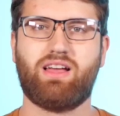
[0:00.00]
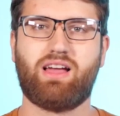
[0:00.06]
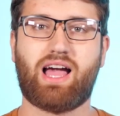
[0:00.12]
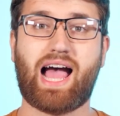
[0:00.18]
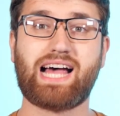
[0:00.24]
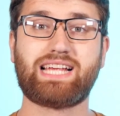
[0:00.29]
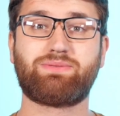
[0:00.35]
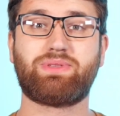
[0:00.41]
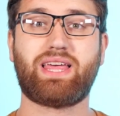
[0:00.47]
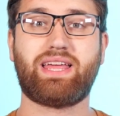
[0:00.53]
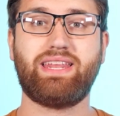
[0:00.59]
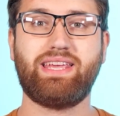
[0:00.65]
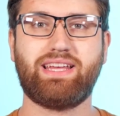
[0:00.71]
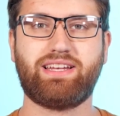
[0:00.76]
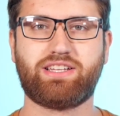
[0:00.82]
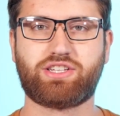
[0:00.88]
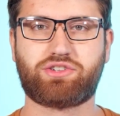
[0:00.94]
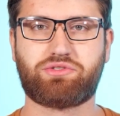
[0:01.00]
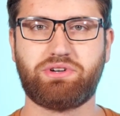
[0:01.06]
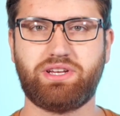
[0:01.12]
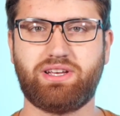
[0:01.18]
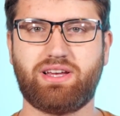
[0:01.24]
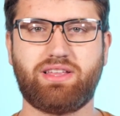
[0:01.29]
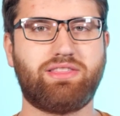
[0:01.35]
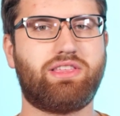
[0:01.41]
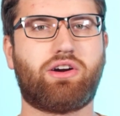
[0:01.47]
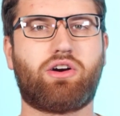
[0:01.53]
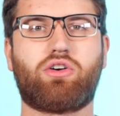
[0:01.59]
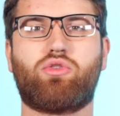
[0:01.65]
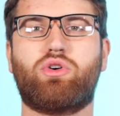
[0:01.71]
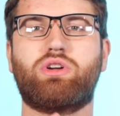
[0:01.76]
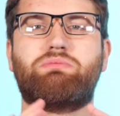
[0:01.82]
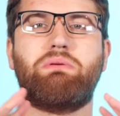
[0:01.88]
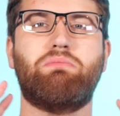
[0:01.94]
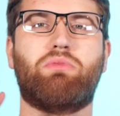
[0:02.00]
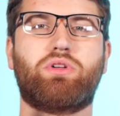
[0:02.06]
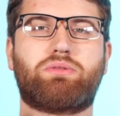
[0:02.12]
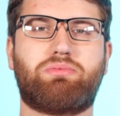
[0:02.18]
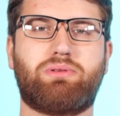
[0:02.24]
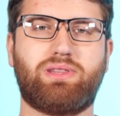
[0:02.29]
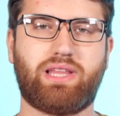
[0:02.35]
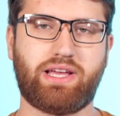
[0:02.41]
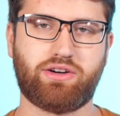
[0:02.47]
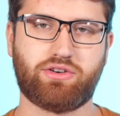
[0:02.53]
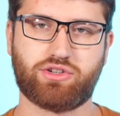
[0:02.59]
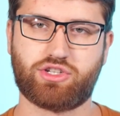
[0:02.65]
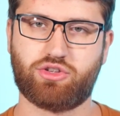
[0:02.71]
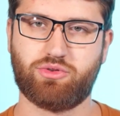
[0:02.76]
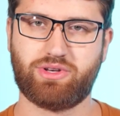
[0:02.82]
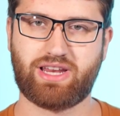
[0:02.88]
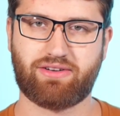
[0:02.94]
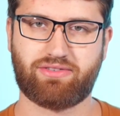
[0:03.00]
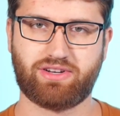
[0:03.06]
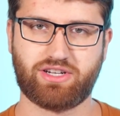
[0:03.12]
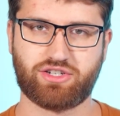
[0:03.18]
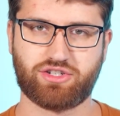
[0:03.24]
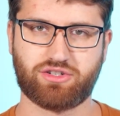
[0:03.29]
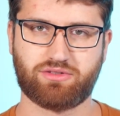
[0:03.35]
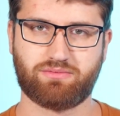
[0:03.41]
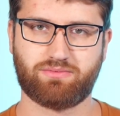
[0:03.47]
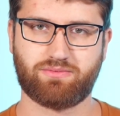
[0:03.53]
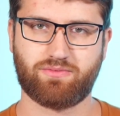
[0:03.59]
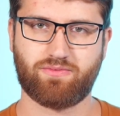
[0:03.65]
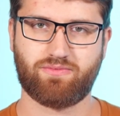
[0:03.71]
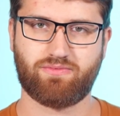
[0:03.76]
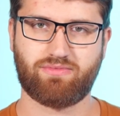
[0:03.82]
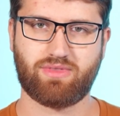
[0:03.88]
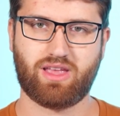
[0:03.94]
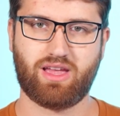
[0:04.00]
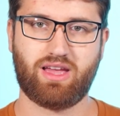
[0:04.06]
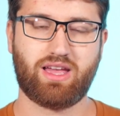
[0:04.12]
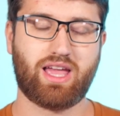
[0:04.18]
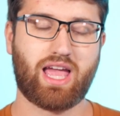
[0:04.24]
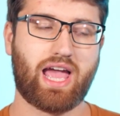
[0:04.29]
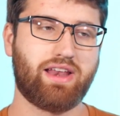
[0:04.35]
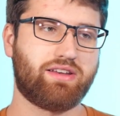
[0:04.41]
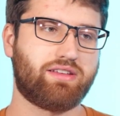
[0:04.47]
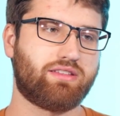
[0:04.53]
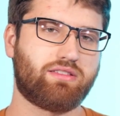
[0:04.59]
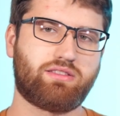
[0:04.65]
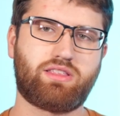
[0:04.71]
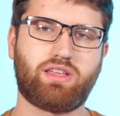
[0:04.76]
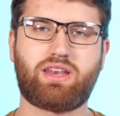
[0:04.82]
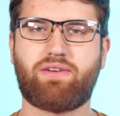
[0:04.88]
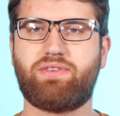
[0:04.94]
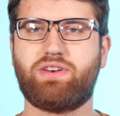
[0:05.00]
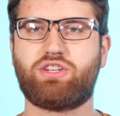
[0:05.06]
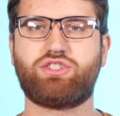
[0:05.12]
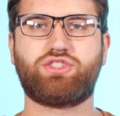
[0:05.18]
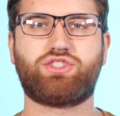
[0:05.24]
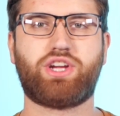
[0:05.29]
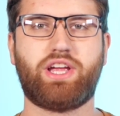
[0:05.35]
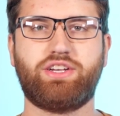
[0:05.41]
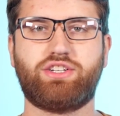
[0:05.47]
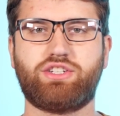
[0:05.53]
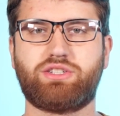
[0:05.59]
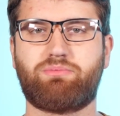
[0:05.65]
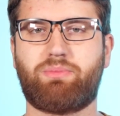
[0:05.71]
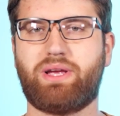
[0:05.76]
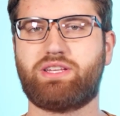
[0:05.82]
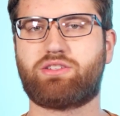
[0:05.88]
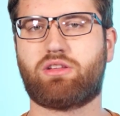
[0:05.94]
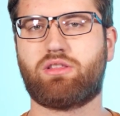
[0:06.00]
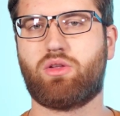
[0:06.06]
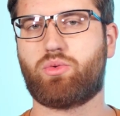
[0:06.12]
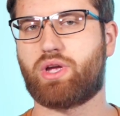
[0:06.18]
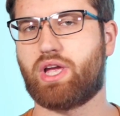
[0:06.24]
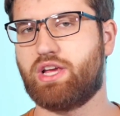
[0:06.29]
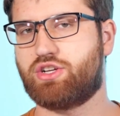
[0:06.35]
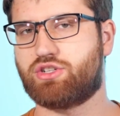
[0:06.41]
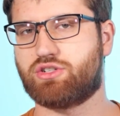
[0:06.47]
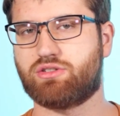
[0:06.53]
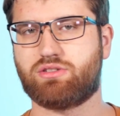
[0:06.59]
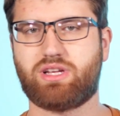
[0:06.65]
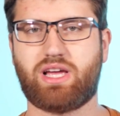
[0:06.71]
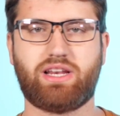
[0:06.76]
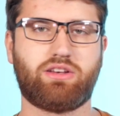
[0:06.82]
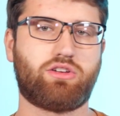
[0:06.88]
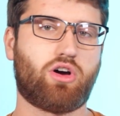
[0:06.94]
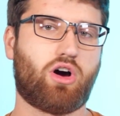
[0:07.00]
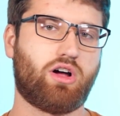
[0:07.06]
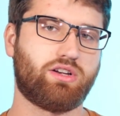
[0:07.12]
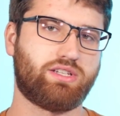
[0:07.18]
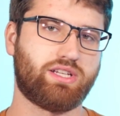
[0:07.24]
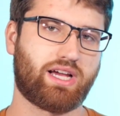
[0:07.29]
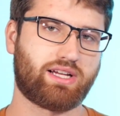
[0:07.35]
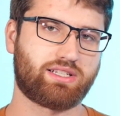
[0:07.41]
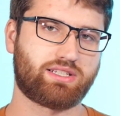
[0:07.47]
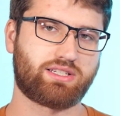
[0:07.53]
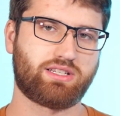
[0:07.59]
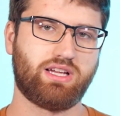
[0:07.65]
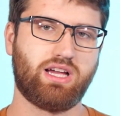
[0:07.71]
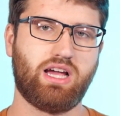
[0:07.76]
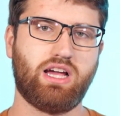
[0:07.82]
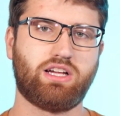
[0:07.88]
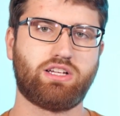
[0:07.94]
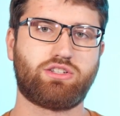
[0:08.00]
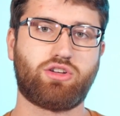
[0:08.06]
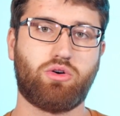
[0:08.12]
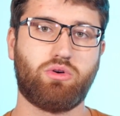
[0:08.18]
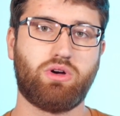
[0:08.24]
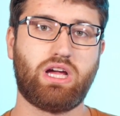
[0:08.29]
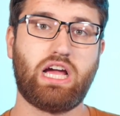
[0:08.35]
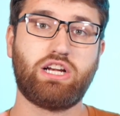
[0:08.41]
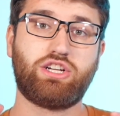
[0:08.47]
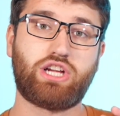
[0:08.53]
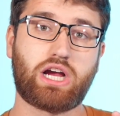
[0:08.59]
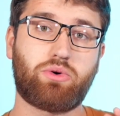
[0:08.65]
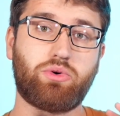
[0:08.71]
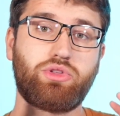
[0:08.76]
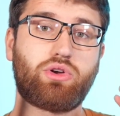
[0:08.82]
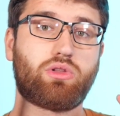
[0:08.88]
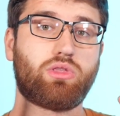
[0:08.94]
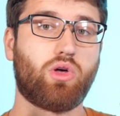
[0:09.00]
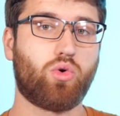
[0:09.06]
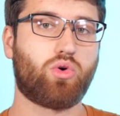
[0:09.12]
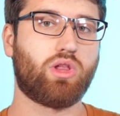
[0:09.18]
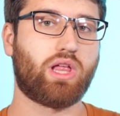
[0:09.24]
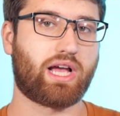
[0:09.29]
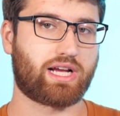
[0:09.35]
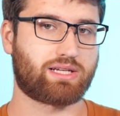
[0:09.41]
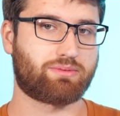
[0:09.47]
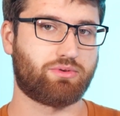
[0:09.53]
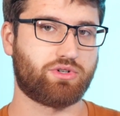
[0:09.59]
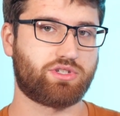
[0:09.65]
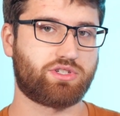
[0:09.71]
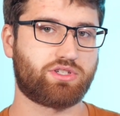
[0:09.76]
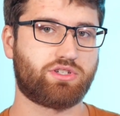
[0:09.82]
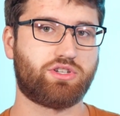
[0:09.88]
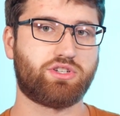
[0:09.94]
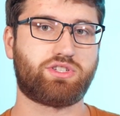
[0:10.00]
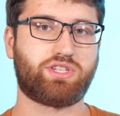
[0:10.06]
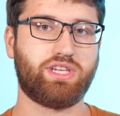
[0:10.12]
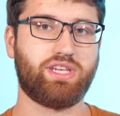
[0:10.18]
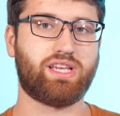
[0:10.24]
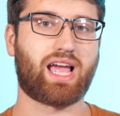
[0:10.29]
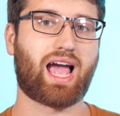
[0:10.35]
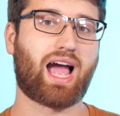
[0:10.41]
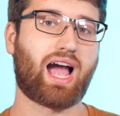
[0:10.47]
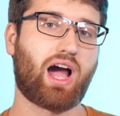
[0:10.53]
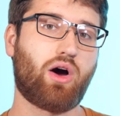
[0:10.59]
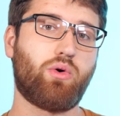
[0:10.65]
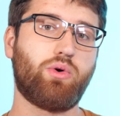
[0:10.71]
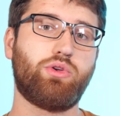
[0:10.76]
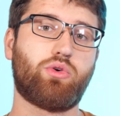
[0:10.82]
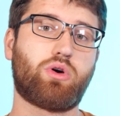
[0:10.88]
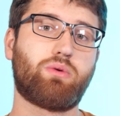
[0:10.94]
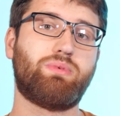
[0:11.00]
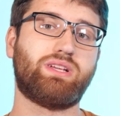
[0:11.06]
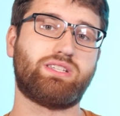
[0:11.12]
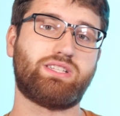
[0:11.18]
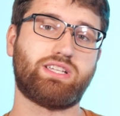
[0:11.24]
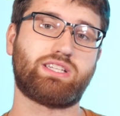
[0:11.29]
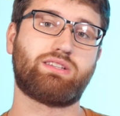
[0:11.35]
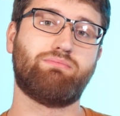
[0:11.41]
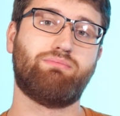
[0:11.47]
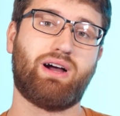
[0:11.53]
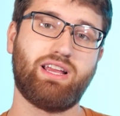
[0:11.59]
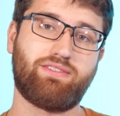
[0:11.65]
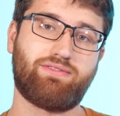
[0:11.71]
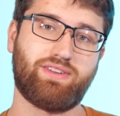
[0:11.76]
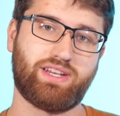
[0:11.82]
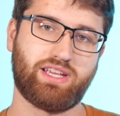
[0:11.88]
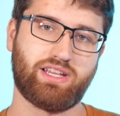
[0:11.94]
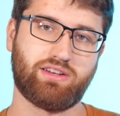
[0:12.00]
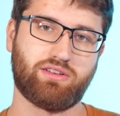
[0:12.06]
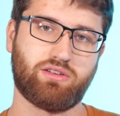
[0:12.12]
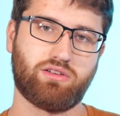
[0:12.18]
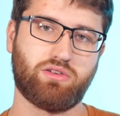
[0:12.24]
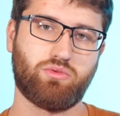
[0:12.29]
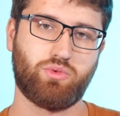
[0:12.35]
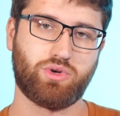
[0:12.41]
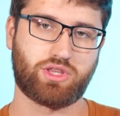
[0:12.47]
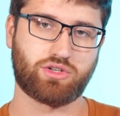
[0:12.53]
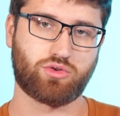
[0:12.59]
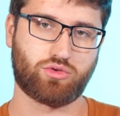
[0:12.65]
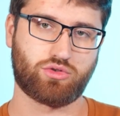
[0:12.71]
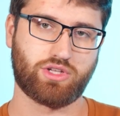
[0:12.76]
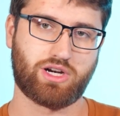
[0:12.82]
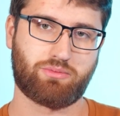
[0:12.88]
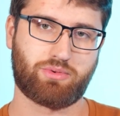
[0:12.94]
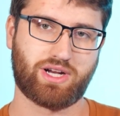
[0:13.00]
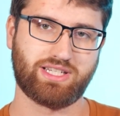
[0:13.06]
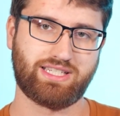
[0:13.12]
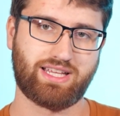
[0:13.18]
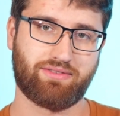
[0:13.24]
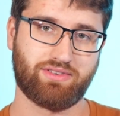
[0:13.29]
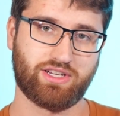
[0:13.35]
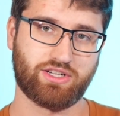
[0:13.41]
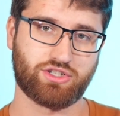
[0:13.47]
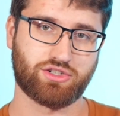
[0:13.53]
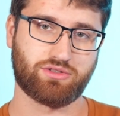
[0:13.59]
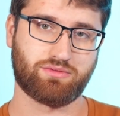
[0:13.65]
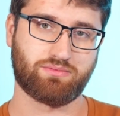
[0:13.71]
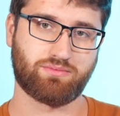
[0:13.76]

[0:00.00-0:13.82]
As with any industry, there are going to be multiple layers to the definition. And the definition changes based on location and context. So check with your local experts to see how your business might fit in with the social enterprise definition.